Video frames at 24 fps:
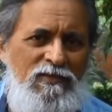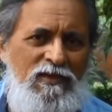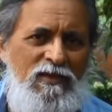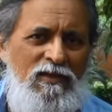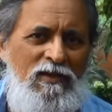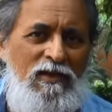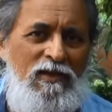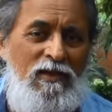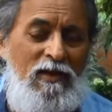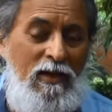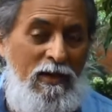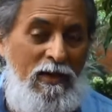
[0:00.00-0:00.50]

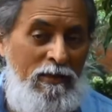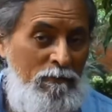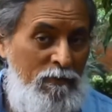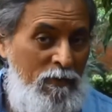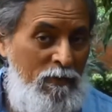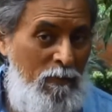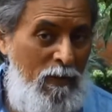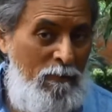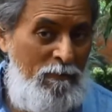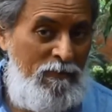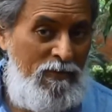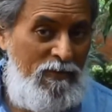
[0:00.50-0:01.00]
And
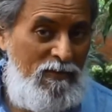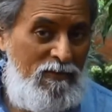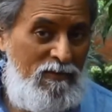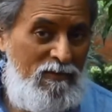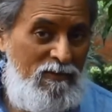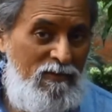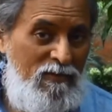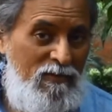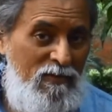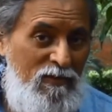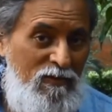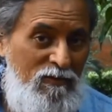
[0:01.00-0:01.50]
remember,
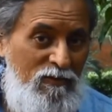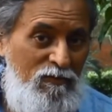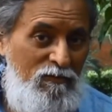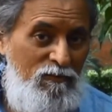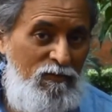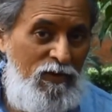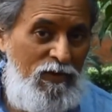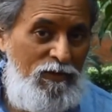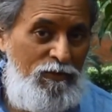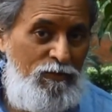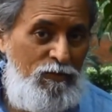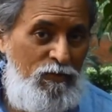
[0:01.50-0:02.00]

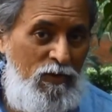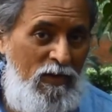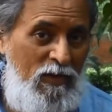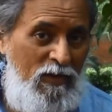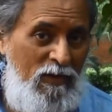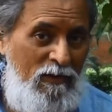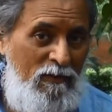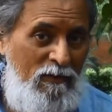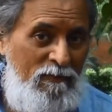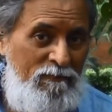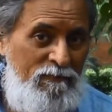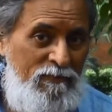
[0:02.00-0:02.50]
when you have